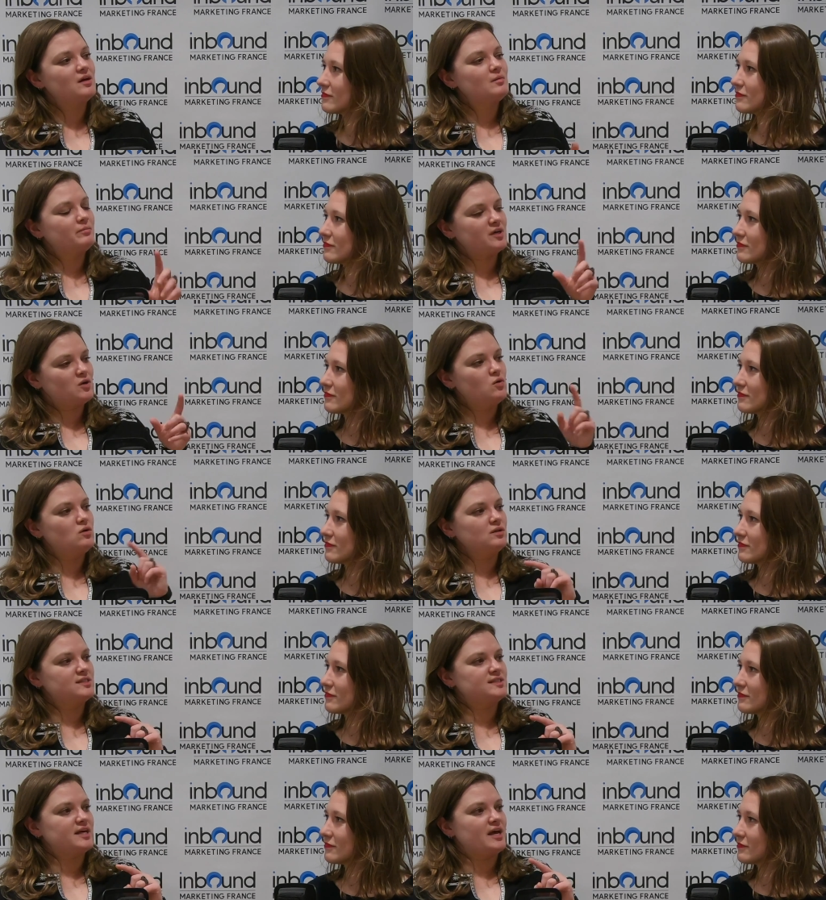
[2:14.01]
Speaker 1: but Google
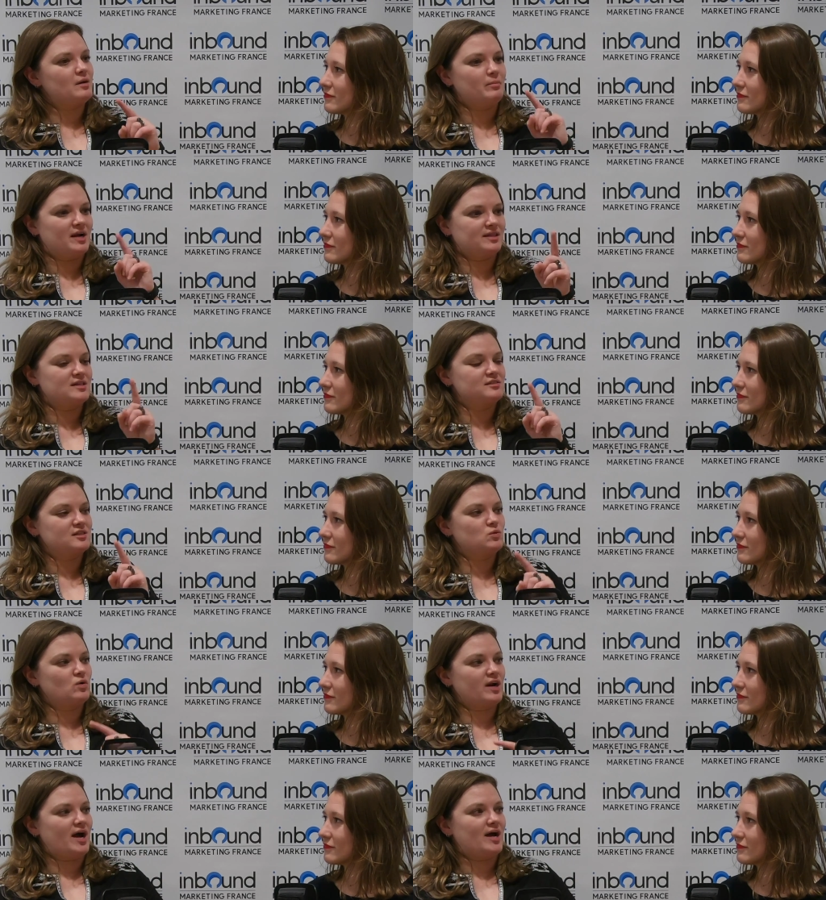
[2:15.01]
is saying, but this is
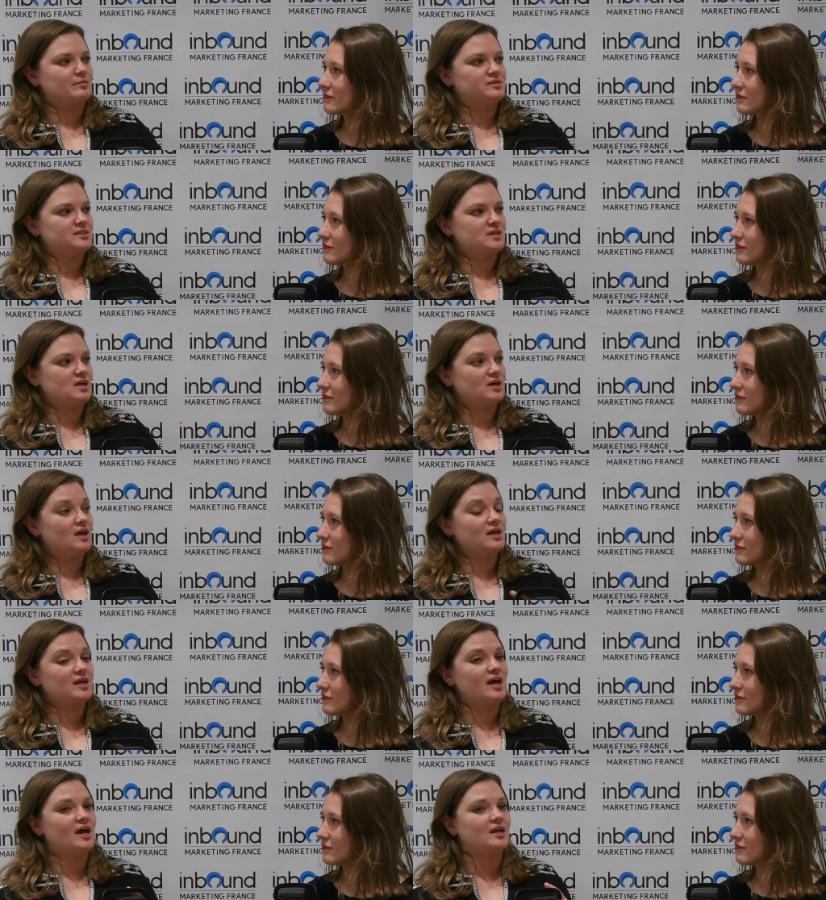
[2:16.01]
what I'm seeing. And
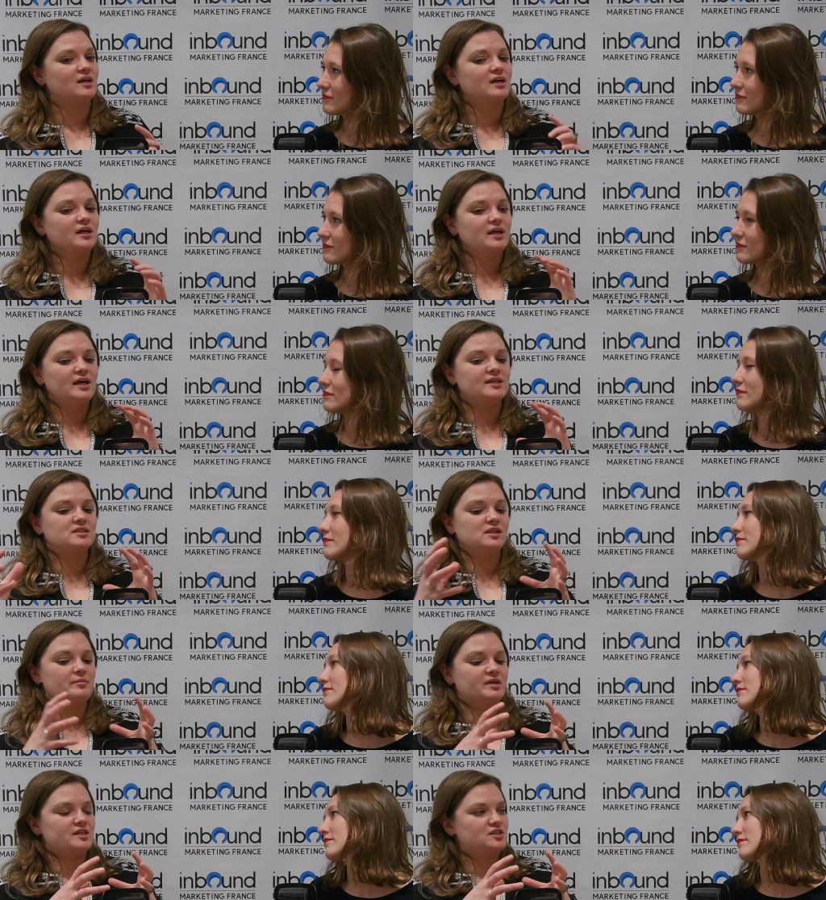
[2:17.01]
again, it's
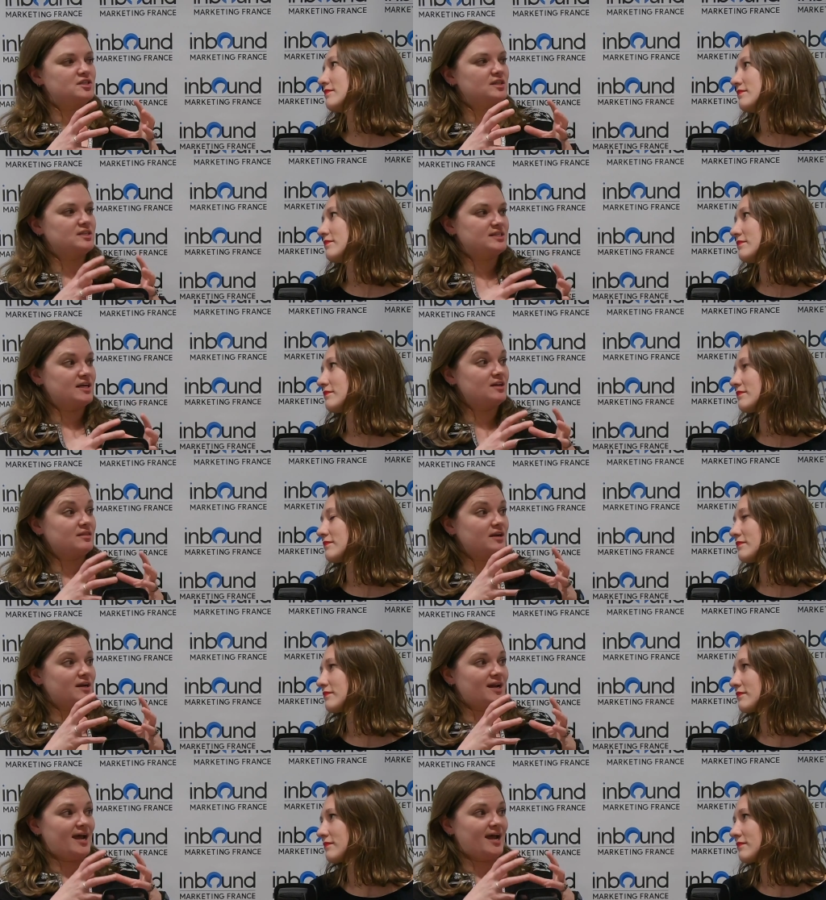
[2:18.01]
limited to the data that it